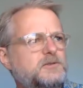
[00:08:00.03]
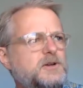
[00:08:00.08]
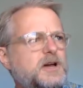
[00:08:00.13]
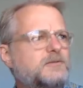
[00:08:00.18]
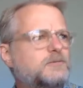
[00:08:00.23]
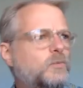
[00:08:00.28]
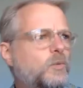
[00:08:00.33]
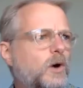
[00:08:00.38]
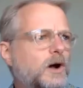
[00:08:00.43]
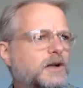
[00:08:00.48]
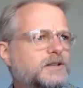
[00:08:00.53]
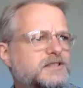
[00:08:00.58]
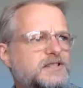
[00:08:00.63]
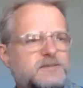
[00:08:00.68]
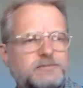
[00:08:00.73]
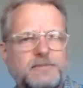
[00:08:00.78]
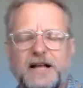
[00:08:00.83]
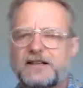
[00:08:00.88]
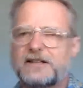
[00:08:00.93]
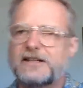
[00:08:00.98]
have one
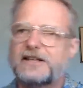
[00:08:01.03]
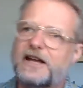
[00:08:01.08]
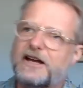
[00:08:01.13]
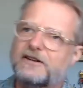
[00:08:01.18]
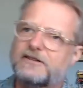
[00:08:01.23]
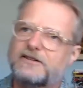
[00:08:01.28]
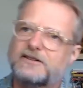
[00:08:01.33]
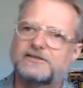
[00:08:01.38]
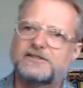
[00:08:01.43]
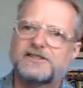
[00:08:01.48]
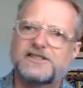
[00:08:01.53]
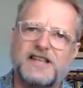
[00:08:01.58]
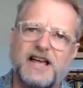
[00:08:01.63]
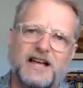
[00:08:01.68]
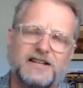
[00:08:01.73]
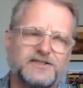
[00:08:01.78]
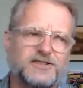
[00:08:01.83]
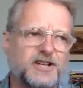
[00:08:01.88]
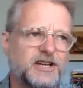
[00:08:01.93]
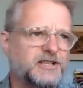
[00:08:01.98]
spelling error, does
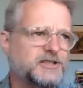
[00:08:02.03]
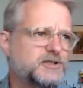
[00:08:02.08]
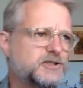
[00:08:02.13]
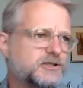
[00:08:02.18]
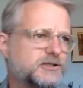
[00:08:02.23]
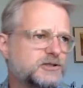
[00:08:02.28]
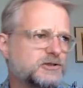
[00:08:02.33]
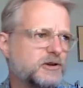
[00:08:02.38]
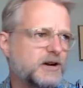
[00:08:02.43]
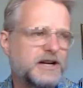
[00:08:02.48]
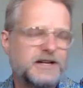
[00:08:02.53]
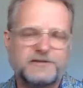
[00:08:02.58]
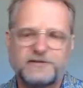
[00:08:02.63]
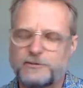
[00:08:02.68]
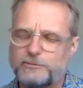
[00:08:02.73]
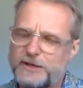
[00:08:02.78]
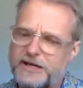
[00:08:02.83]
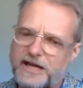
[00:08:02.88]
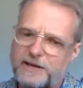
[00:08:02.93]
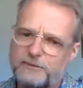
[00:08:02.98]
that change your grade
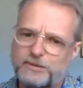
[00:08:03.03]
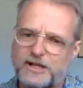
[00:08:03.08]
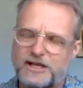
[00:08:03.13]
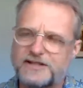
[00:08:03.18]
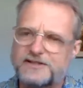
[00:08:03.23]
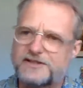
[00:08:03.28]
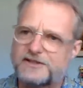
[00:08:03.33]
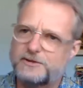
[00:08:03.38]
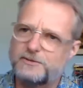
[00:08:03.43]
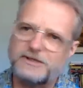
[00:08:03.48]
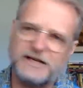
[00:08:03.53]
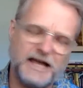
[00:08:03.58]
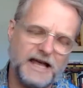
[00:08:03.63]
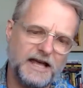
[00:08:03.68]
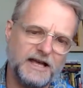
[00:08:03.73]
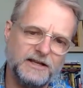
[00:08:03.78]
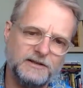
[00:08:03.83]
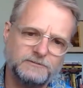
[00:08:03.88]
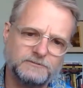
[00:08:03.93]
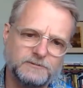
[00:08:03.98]
from an A+ to an
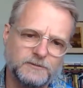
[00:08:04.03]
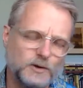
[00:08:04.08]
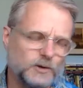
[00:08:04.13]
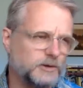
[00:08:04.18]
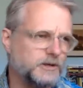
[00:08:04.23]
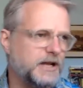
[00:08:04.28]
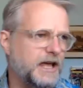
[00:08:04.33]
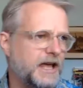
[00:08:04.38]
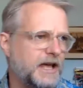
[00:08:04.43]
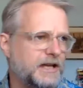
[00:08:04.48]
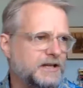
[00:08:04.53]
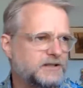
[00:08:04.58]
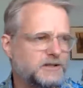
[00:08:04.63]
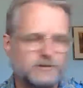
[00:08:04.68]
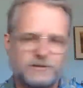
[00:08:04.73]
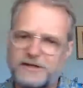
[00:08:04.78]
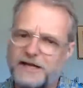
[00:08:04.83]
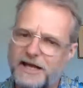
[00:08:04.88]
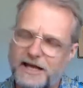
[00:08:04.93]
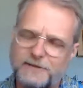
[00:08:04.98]
A, or an A
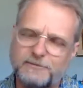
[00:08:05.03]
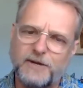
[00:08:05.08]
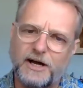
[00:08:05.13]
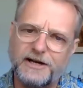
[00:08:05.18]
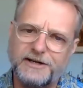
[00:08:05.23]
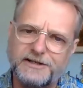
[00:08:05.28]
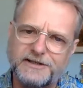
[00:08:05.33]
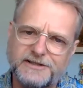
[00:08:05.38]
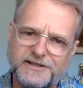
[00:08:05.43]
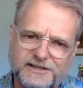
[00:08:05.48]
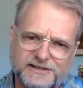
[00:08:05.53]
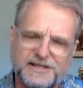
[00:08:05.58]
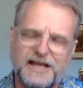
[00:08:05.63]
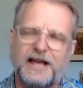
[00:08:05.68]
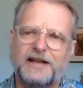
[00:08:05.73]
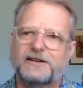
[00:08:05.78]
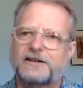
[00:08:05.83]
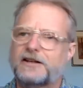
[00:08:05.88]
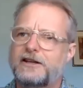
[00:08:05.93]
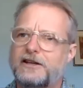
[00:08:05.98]
to an A-? Is
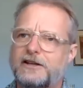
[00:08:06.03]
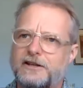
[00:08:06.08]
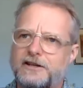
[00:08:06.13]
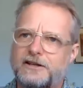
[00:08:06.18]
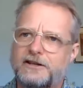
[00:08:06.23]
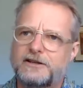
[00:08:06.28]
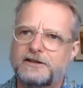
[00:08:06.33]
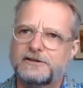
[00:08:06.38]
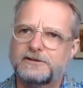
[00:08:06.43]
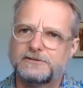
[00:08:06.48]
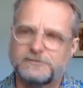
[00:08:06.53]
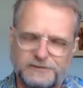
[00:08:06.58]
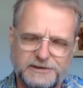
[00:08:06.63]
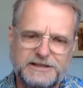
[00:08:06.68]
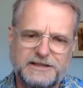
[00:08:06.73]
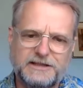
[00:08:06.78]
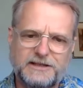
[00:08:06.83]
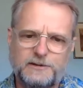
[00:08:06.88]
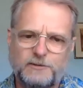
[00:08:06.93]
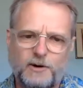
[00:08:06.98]
that
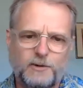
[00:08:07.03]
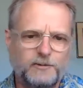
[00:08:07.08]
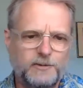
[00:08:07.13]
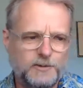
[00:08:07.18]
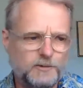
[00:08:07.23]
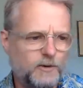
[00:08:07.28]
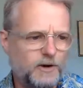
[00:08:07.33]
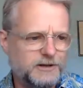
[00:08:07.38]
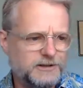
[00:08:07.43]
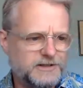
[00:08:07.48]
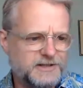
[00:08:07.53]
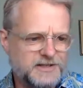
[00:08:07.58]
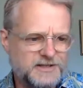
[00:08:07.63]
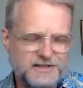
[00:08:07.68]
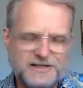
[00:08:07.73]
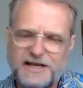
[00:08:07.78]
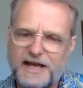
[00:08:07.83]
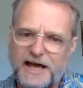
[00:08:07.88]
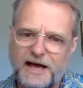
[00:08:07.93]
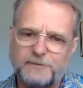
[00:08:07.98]
really what we want to
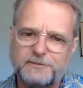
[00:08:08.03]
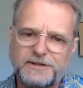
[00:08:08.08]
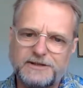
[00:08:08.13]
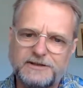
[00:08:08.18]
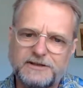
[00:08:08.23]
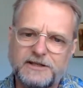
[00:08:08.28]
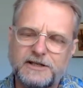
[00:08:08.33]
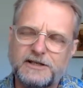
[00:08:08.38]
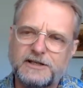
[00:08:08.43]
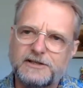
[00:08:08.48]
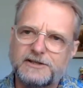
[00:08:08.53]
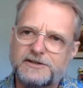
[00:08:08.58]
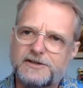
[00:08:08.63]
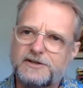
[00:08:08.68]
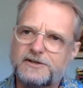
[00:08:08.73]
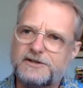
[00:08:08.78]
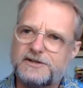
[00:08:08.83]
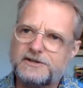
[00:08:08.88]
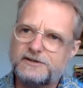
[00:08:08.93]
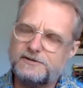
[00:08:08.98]
see happen? So
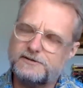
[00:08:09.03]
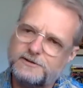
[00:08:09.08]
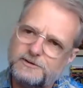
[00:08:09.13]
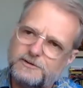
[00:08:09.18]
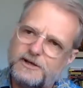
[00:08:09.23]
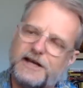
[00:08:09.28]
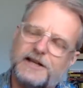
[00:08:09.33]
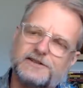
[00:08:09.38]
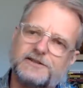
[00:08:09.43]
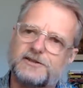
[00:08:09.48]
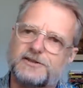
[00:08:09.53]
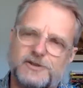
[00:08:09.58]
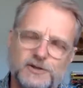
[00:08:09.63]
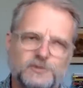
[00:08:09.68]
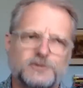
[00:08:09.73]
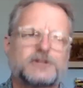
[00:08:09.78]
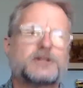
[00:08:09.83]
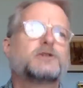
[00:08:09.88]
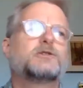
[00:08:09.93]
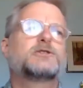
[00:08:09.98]
the student who answers,
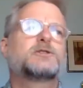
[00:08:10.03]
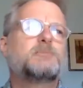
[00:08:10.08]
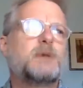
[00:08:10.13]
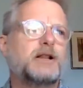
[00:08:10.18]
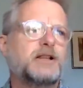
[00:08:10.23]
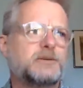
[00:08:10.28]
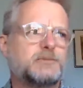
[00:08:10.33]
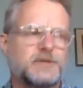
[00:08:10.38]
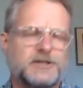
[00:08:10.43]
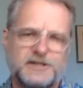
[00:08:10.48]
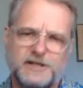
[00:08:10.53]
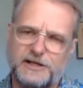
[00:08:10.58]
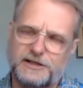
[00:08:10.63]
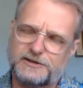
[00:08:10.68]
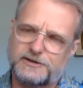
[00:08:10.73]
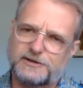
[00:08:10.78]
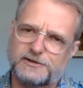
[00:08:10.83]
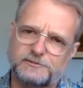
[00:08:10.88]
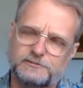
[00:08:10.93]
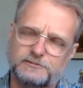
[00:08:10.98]
0 spelling
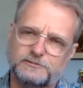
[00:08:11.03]
mistakes.